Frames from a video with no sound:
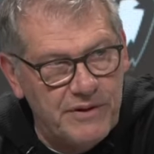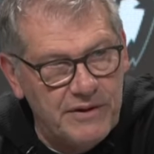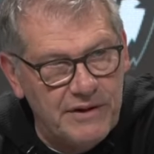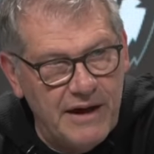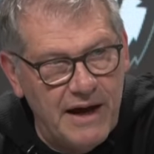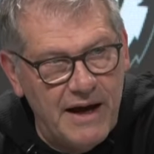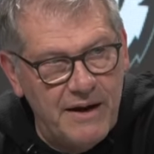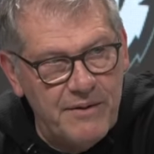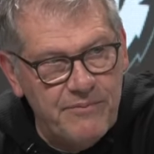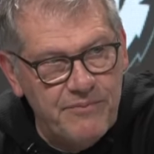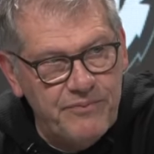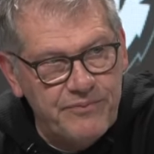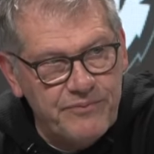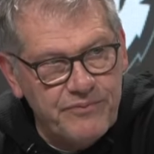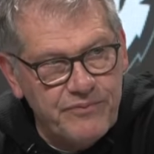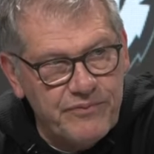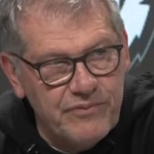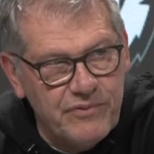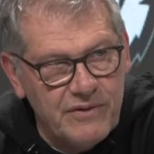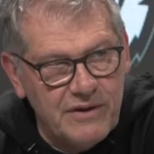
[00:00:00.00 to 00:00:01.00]
that
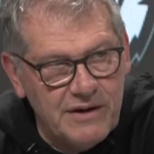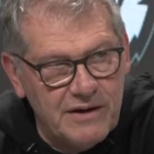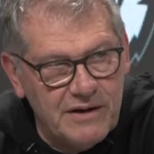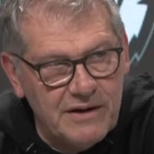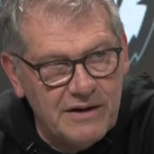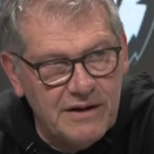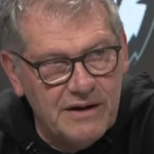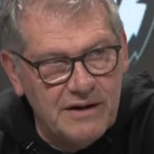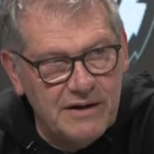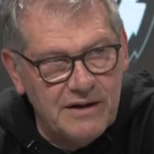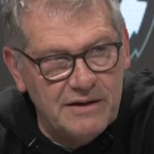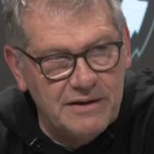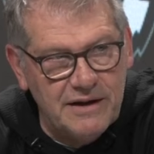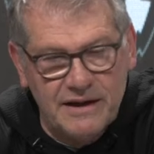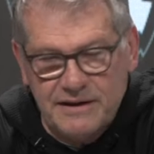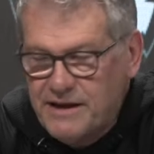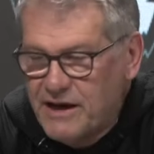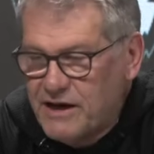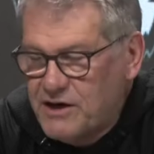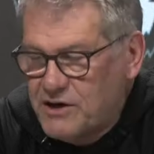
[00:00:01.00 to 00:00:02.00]

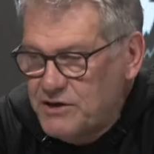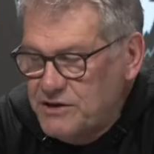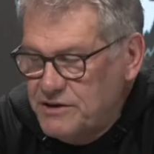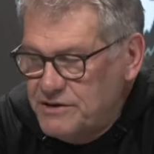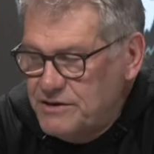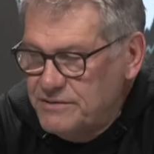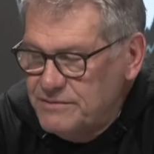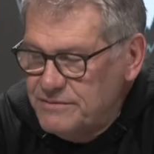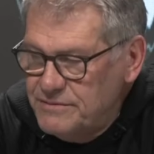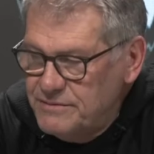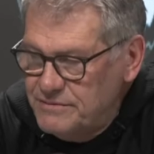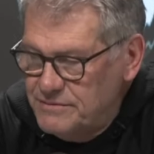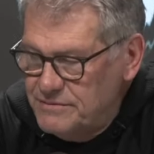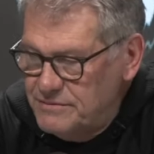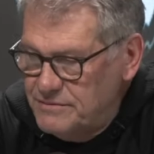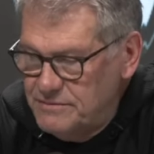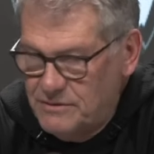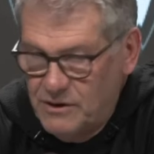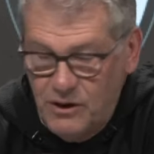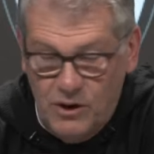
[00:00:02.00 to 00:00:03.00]
they could
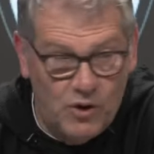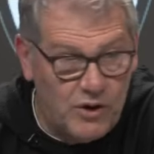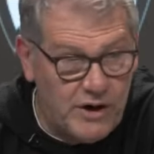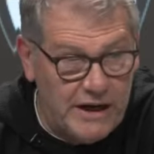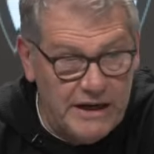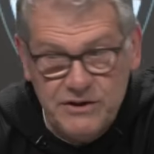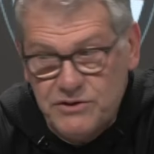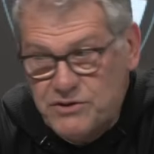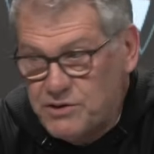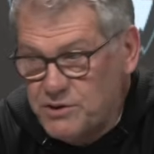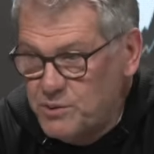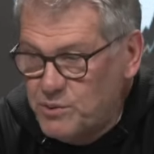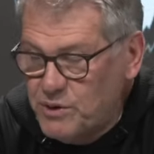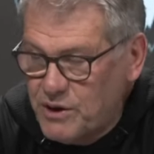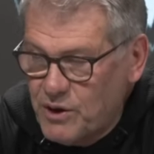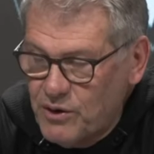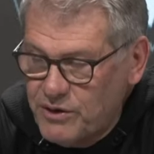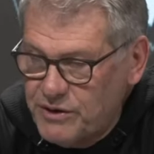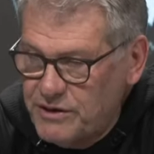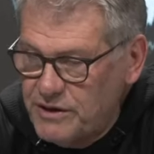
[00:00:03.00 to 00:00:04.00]
look into what
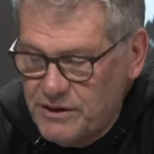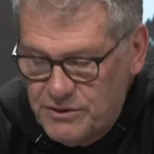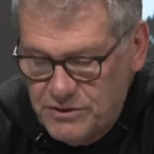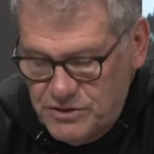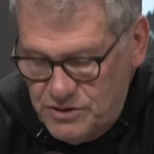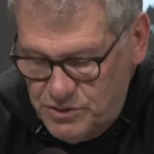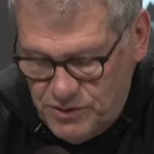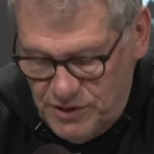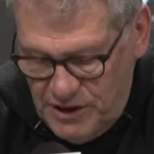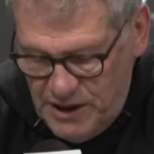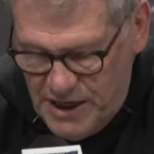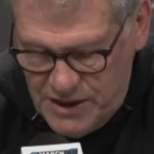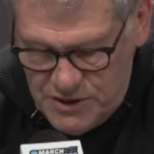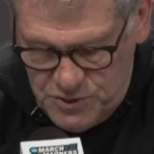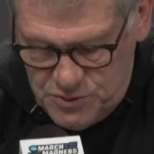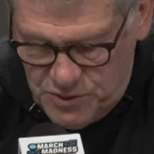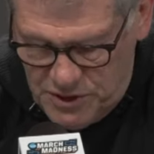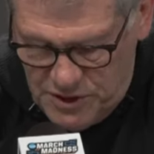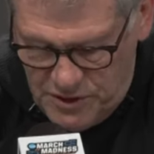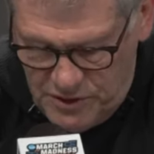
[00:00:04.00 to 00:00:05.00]
all the other
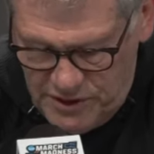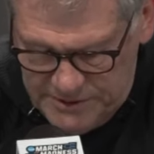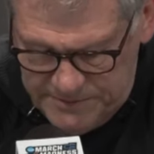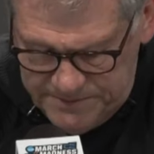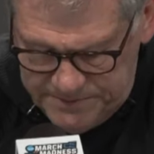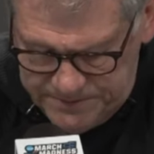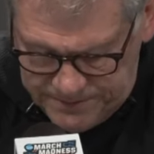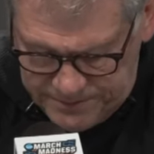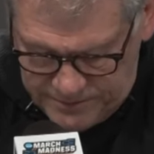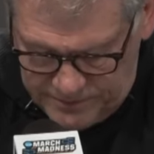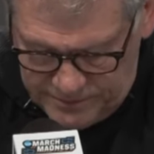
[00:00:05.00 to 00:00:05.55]
storylines were. And